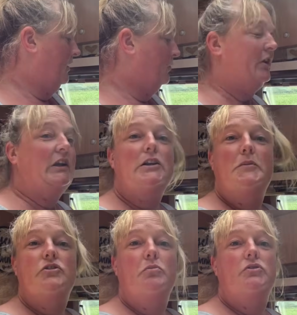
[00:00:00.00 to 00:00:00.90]
with a little
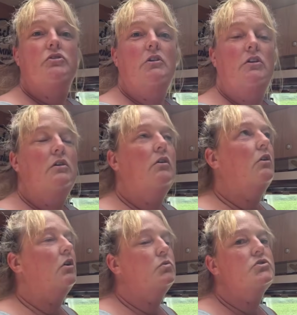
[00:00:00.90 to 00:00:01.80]
bit of butter on.
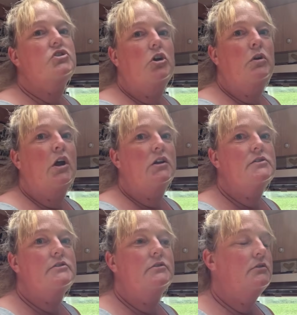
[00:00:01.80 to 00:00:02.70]
Oh, it was so nice.